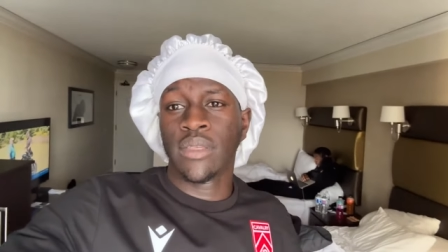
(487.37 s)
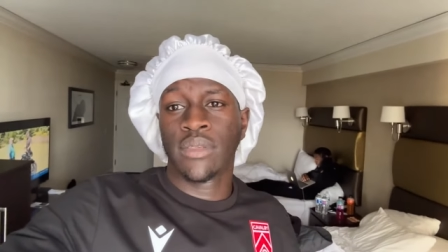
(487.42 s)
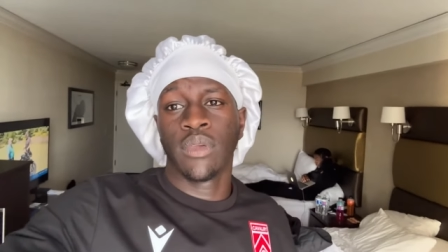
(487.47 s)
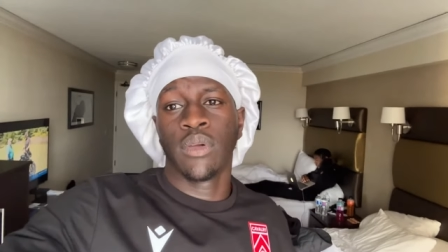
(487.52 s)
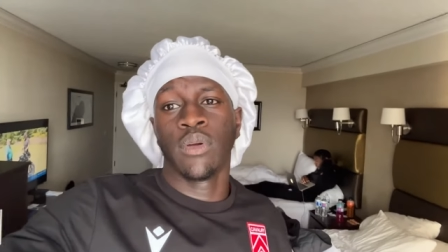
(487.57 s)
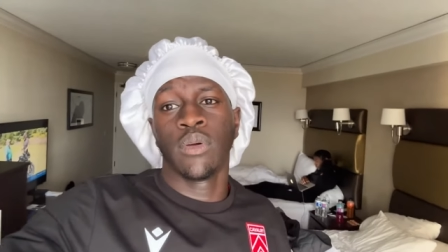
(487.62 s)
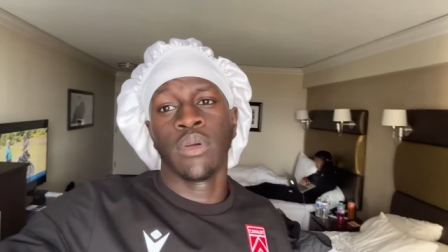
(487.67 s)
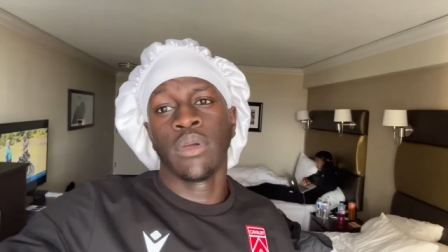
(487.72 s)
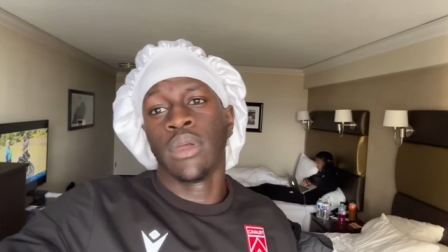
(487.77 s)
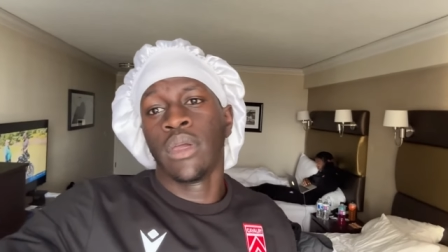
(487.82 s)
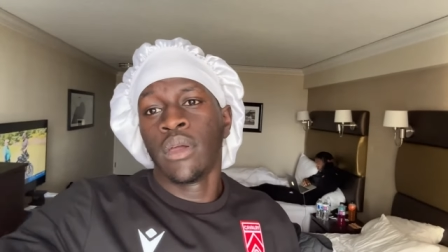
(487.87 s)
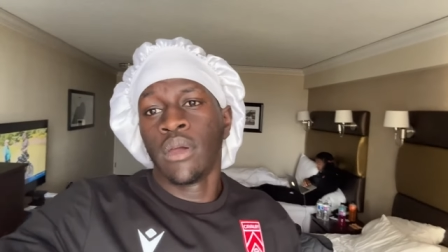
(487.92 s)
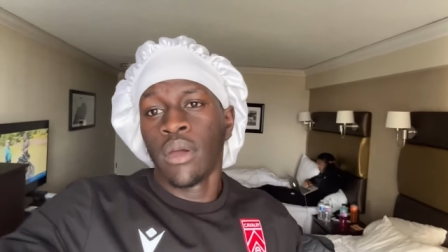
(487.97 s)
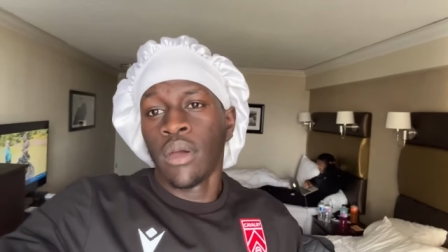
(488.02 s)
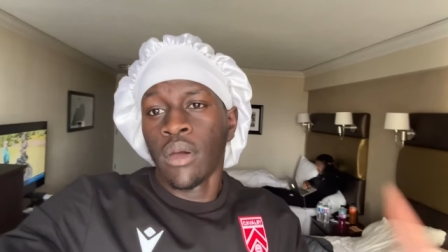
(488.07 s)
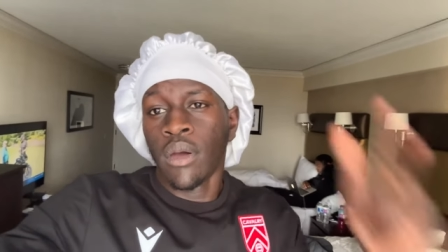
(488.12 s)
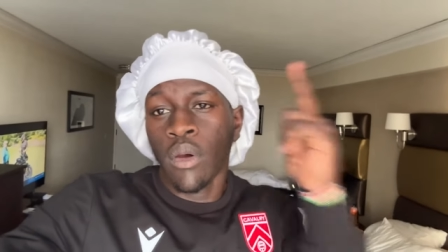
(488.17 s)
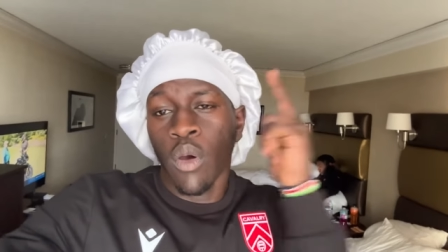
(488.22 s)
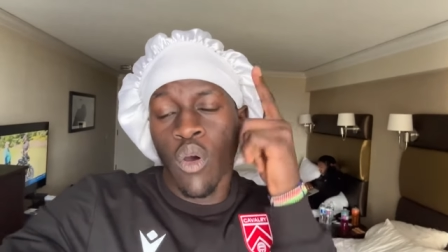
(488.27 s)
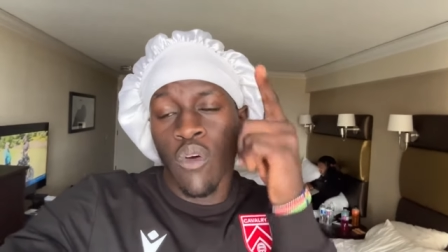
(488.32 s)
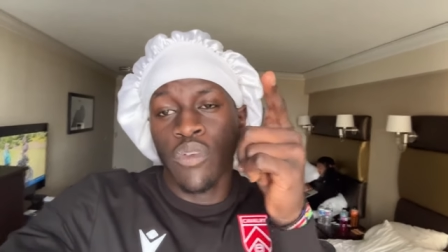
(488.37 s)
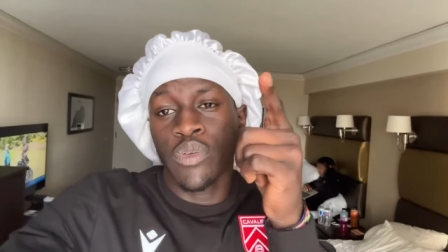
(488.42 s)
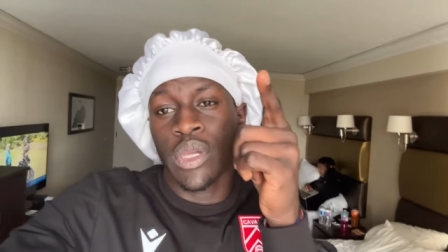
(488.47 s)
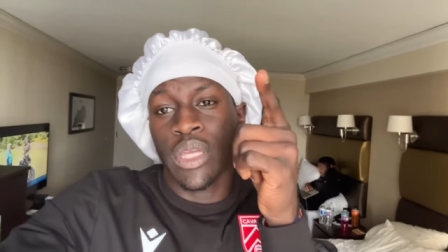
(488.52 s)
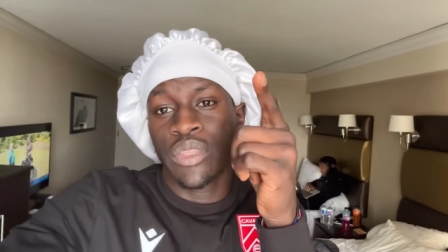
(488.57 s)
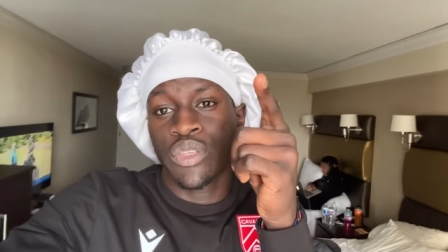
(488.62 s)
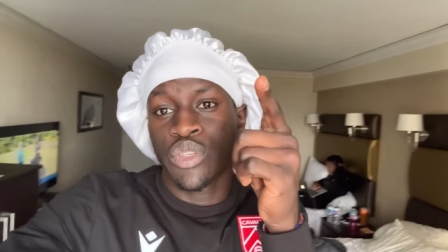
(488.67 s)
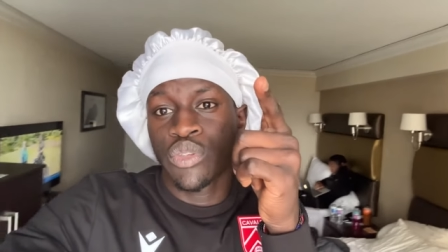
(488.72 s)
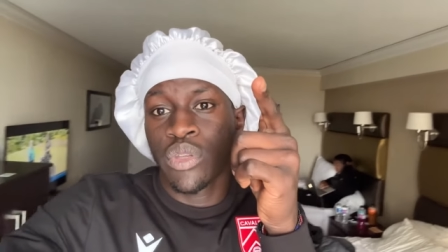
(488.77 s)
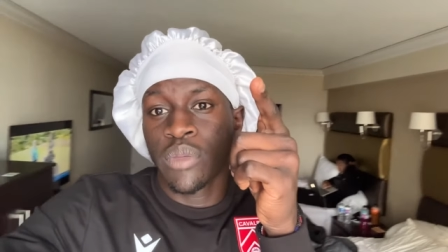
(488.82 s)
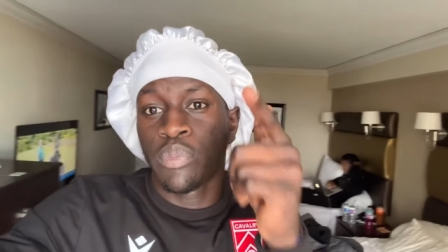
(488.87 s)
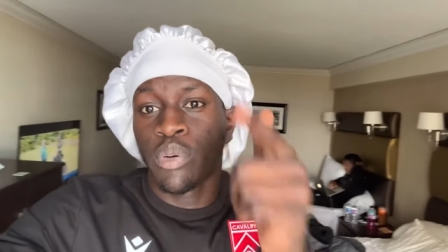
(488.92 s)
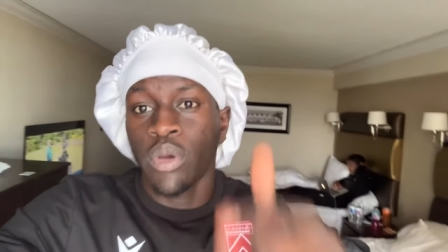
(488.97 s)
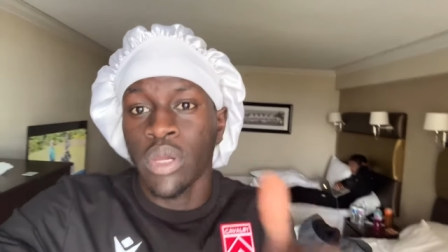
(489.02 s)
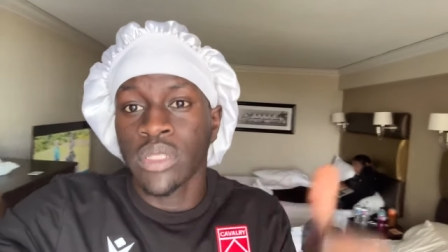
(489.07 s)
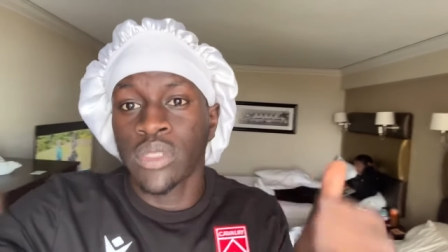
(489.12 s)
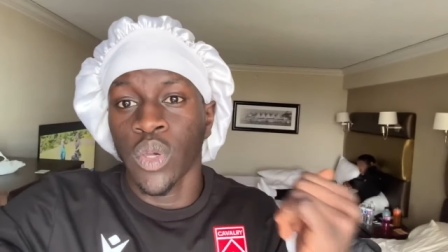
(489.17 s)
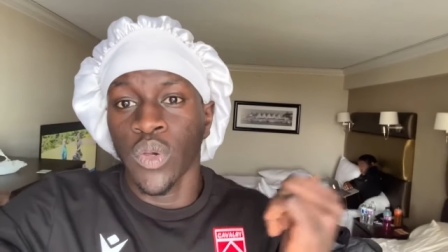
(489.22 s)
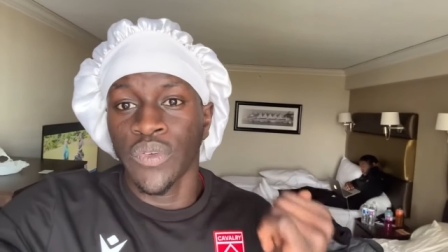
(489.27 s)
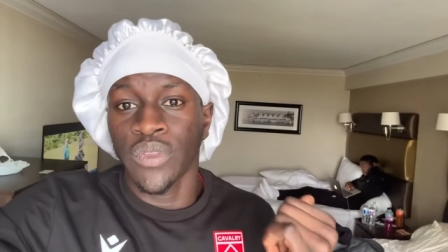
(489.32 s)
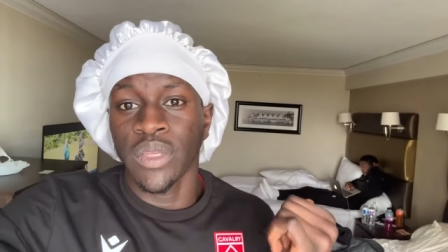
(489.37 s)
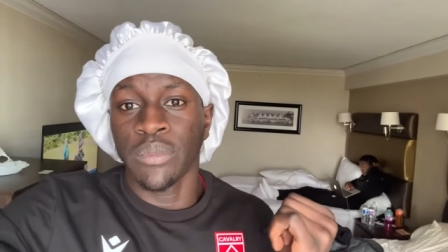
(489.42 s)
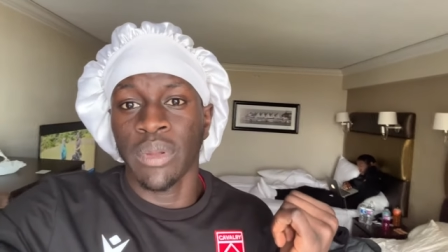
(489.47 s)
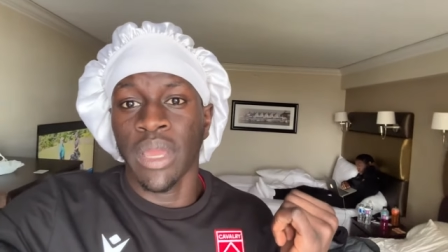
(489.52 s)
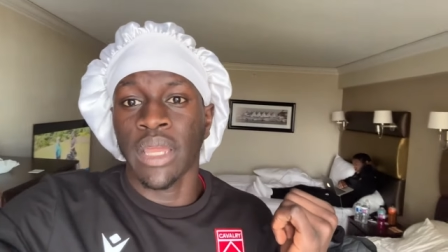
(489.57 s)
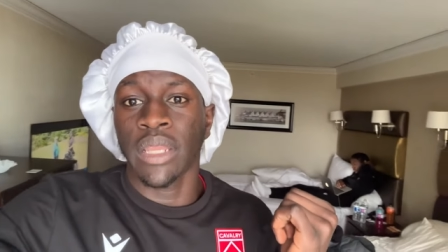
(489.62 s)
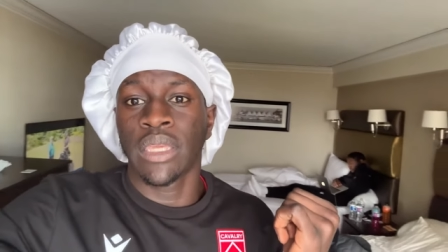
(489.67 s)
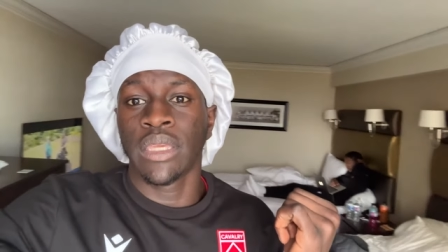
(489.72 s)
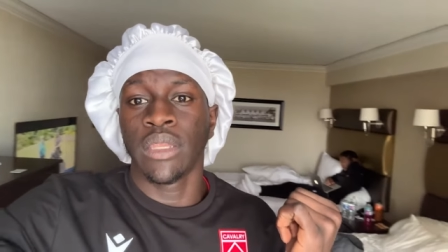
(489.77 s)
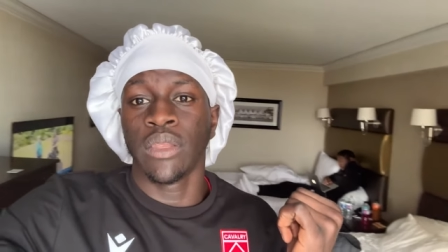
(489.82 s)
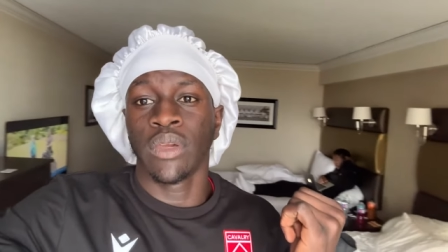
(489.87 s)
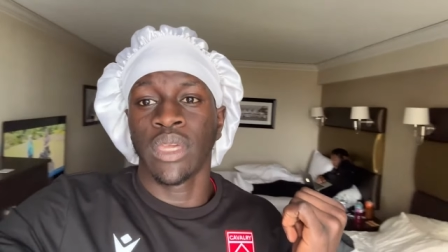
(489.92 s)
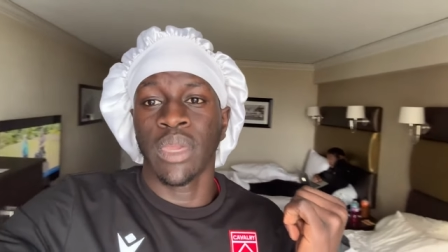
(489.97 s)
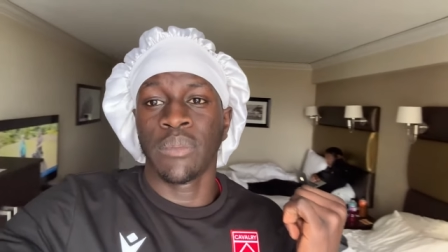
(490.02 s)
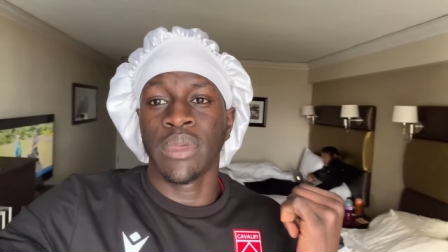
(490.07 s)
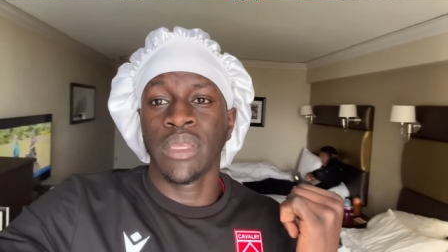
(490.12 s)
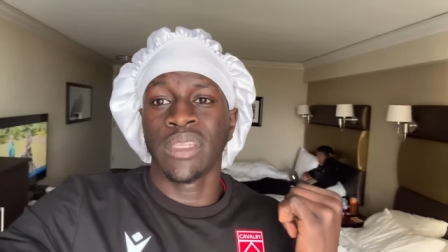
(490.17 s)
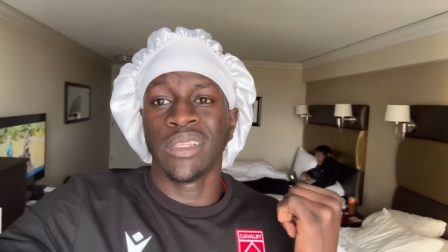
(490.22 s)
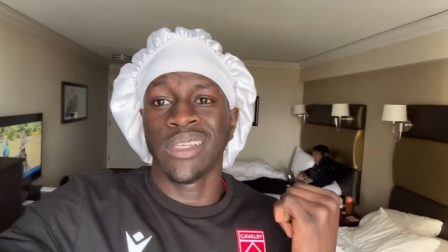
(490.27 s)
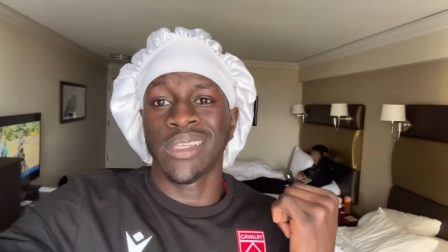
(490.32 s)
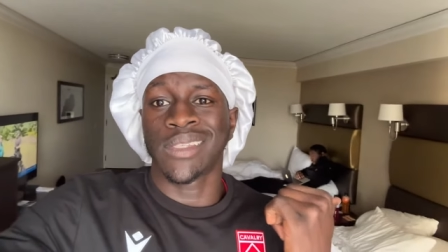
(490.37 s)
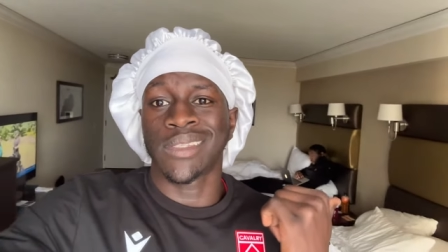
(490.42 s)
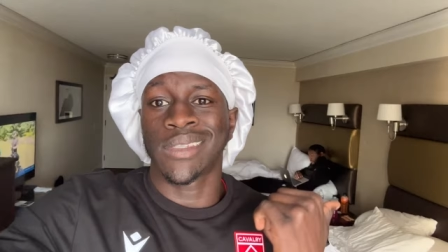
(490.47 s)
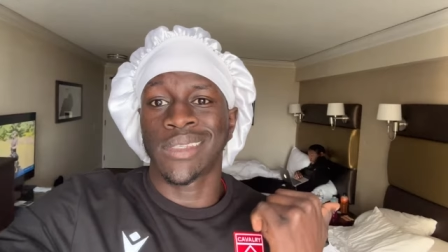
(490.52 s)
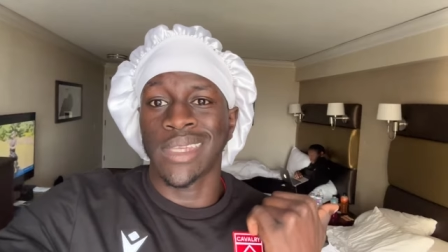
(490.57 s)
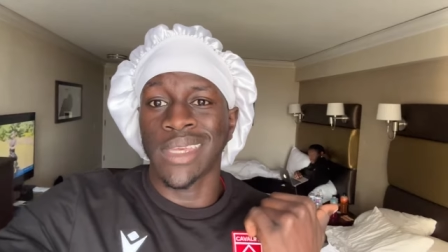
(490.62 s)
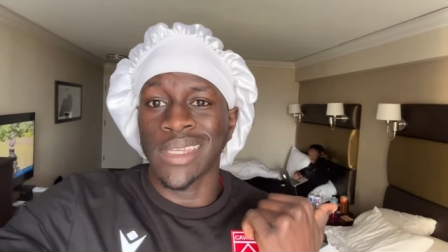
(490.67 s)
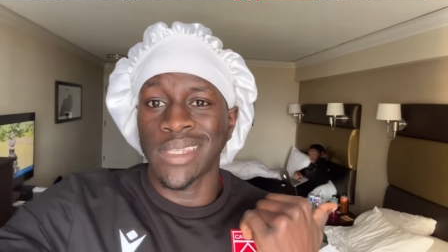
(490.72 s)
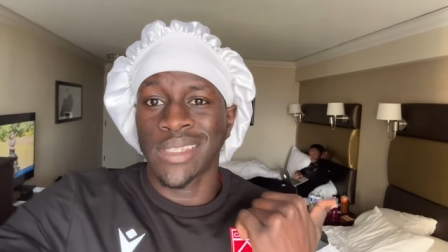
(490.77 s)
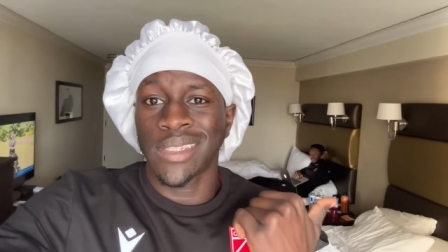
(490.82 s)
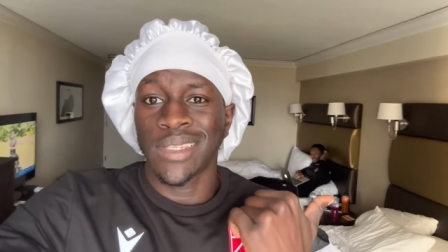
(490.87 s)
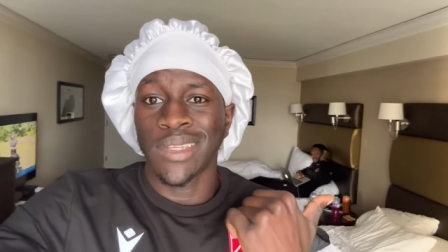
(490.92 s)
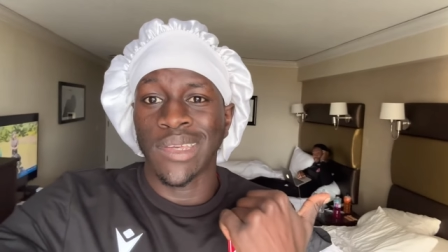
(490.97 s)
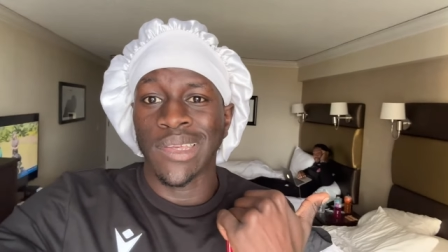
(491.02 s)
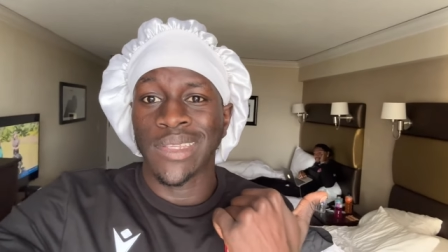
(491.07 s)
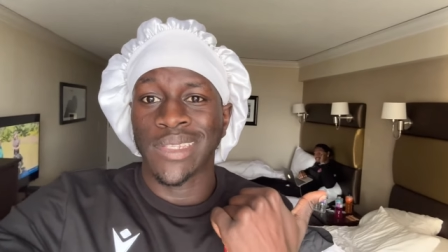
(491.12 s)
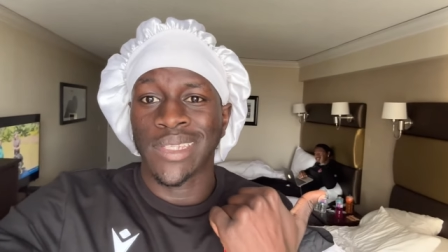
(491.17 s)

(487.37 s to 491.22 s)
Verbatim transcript: So hopefully we get these three points. Hopefully Brad can, you know, give me a little assist. You know what I'm